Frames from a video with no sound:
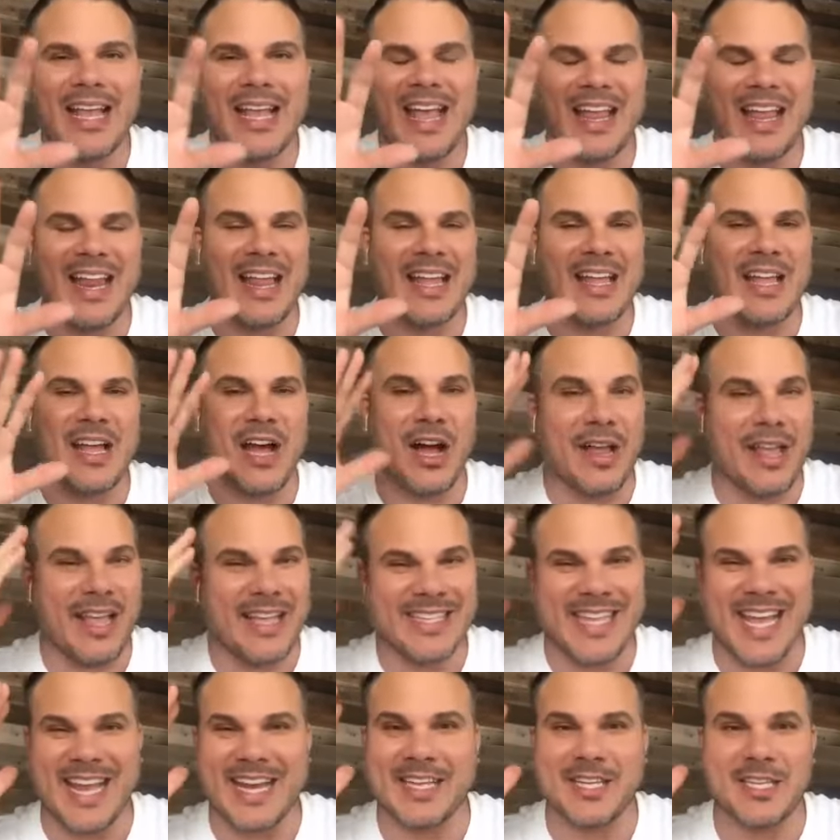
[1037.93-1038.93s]
Uh,
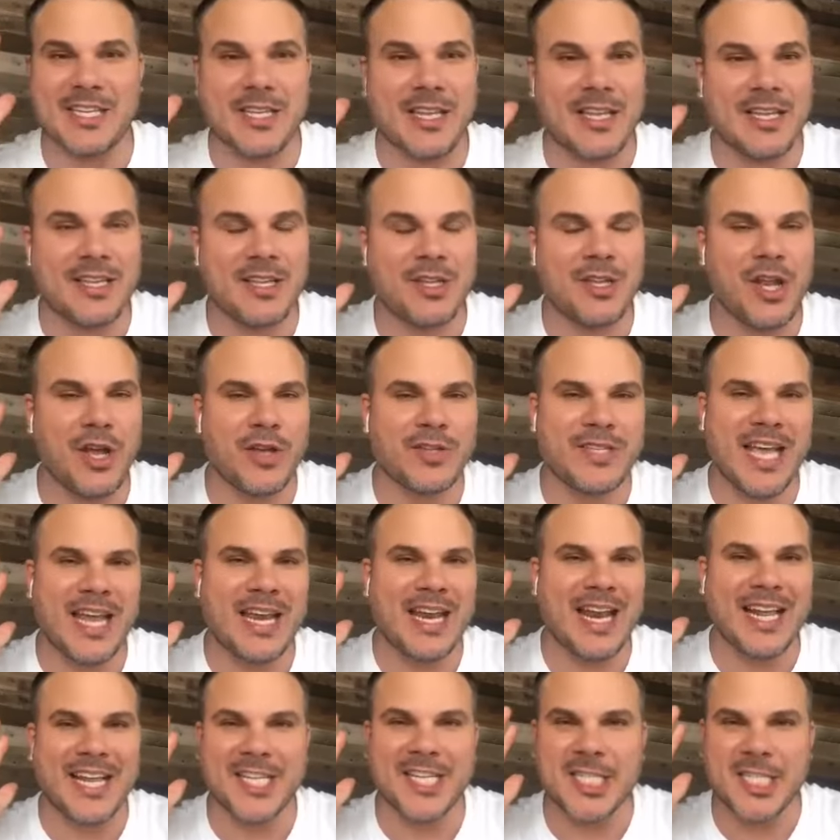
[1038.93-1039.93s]
is that a, you know, is that
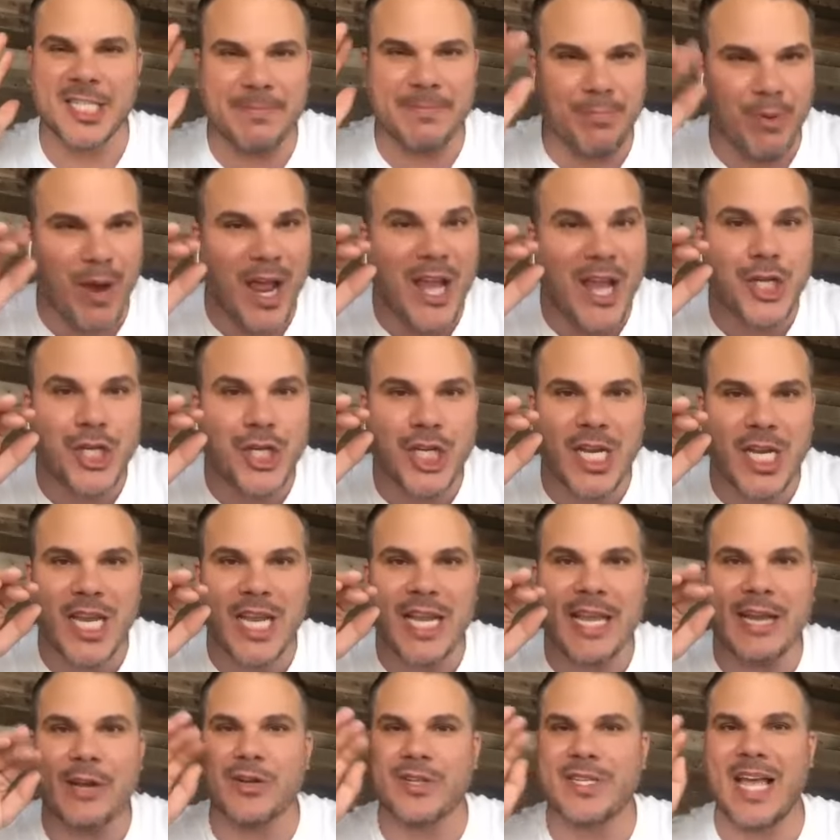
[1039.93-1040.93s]
like a
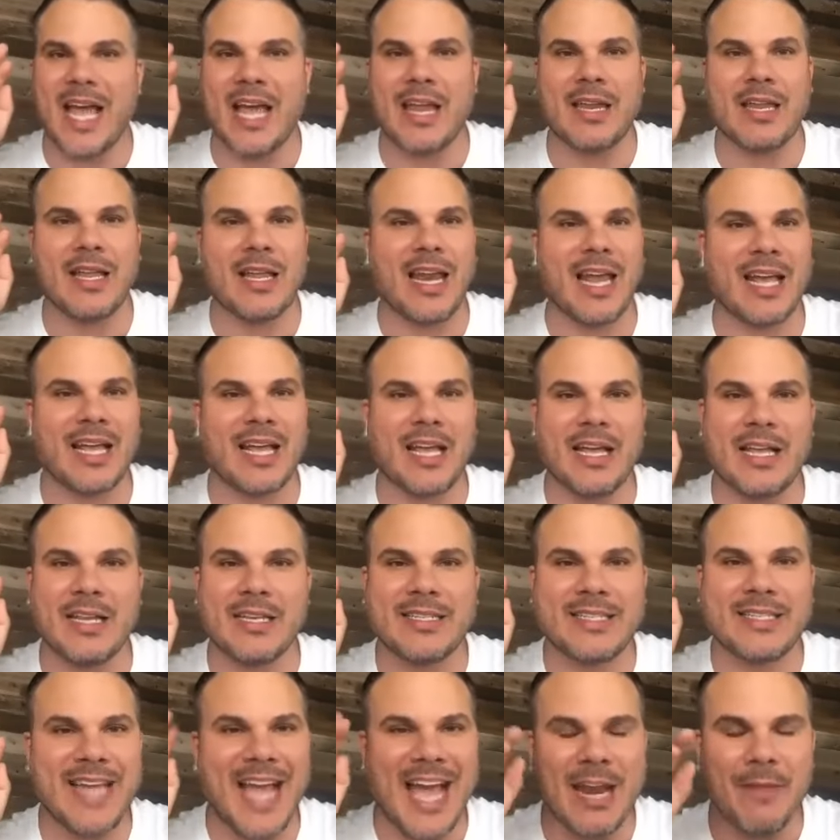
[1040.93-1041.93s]
spreadsheet, or is that uh, like a
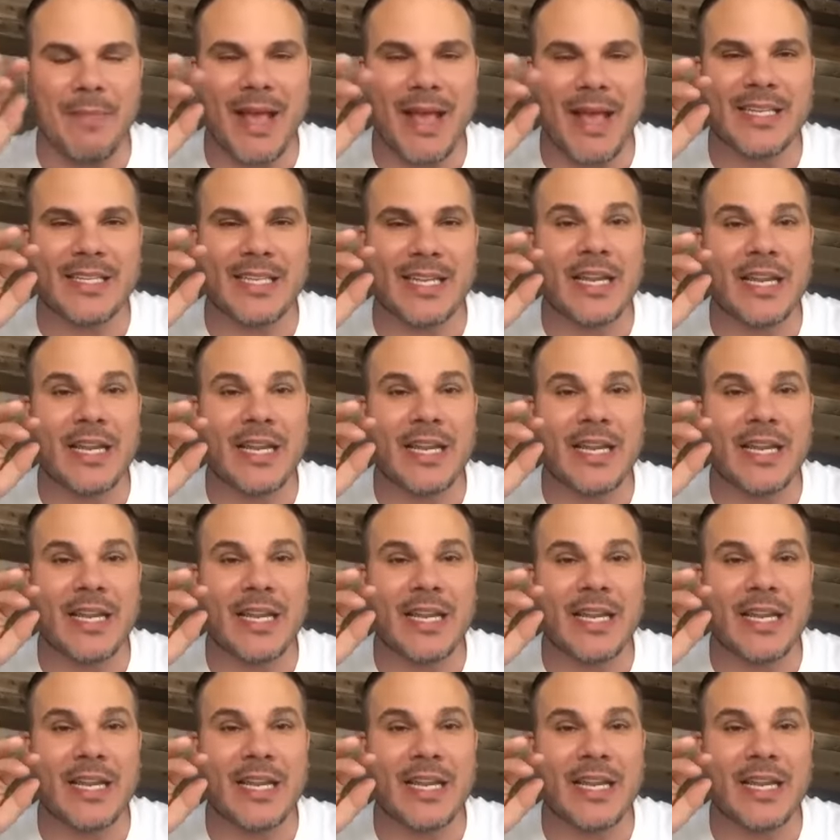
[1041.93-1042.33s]
database?